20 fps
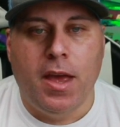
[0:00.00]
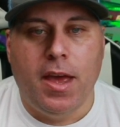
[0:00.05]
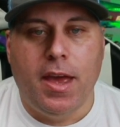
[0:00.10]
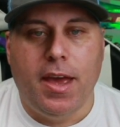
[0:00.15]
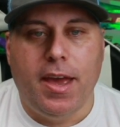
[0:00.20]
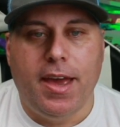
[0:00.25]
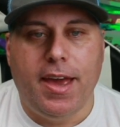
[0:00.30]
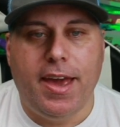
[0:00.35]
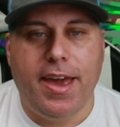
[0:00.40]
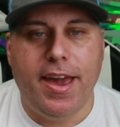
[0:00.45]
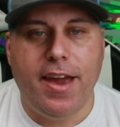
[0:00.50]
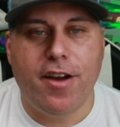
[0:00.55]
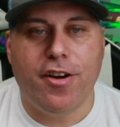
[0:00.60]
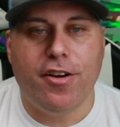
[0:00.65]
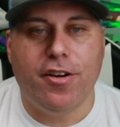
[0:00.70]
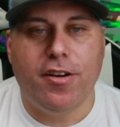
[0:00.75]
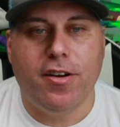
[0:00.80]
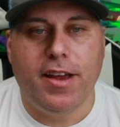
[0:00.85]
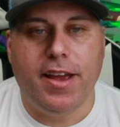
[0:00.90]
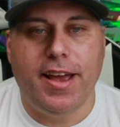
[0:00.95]

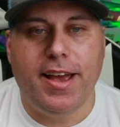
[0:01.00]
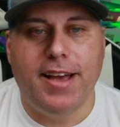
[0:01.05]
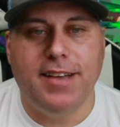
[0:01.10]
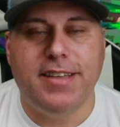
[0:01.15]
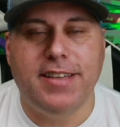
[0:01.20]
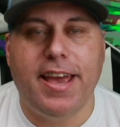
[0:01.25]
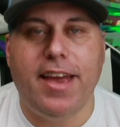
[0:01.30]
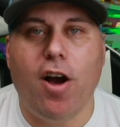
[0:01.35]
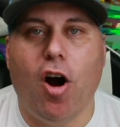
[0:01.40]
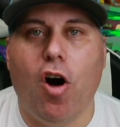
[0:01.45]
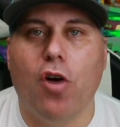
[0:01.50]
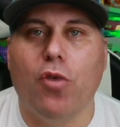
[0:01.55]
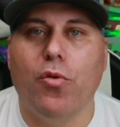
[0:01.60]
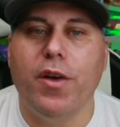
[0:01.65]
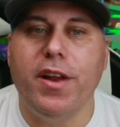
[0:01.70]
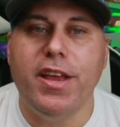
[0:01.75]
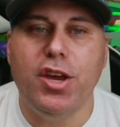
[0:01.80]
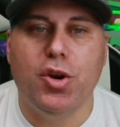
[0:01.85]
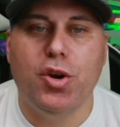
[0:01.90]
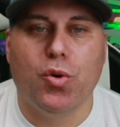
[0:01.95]
Here is a
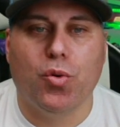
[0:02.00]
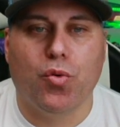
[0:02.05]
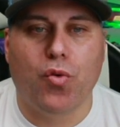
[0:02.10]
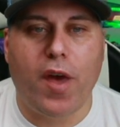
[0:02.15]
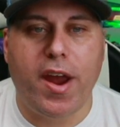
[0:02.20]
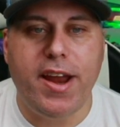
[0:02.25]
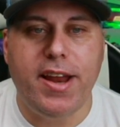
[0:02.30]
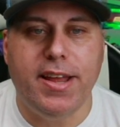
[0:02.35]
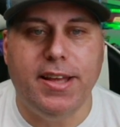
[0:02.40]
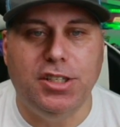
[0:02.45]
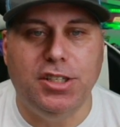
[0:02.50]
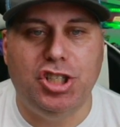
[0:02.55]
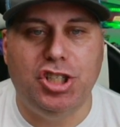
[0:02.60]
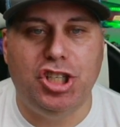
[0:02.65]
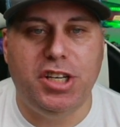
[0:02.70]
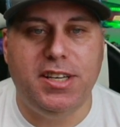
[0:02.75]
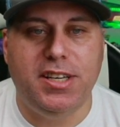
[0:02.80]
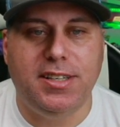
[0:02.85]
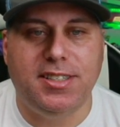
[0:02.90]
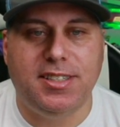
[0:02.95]
already graded
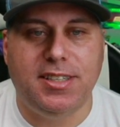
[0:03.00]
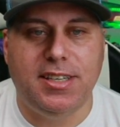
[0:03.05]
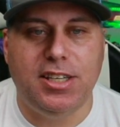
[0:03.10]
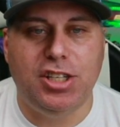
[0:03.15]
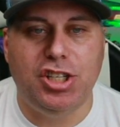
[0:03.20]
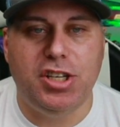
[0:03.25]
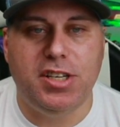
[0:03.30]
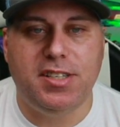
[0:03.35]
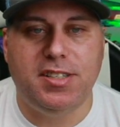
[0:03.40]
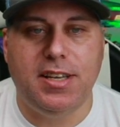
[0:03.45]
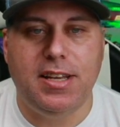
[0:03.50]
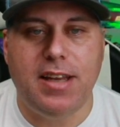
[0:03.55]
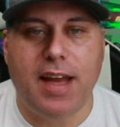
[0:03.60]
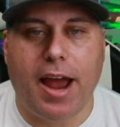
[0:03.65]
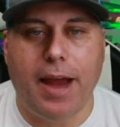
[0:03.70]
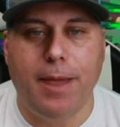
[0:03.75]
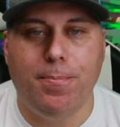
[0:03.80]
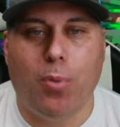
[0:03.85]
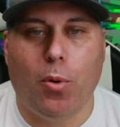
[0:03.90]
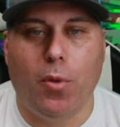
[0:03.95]
CGC
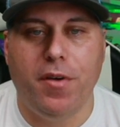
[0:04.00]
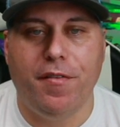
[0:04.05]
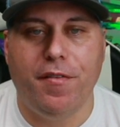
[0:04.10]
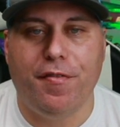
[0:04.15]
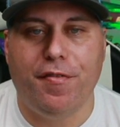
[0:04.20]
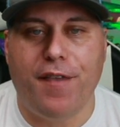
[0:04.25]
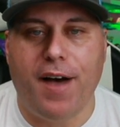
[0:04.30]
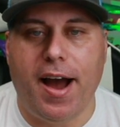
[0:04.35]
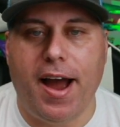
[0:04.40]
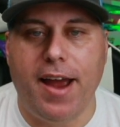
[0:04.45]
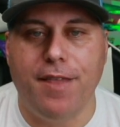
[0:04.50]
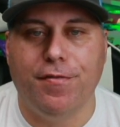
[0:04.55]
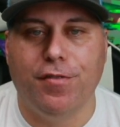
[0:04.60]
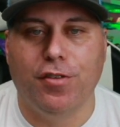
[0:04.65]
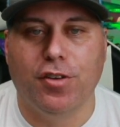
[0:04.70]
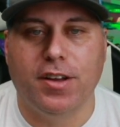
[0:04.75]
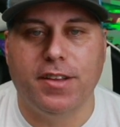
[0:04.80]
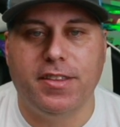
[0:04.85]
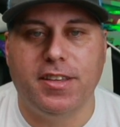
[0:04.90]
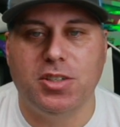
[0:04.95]
9.5.
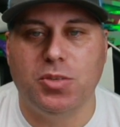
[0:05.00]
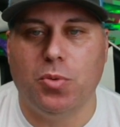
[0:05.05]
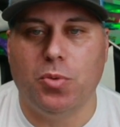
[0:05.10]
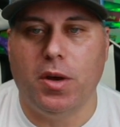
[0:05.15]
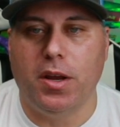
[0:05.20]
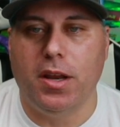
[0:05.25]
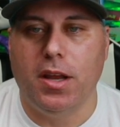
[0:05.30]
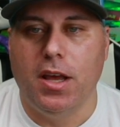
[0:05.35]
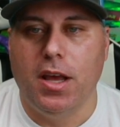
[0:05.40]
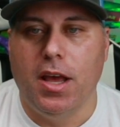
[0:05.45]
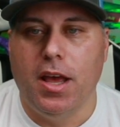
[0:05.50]
Look at this one.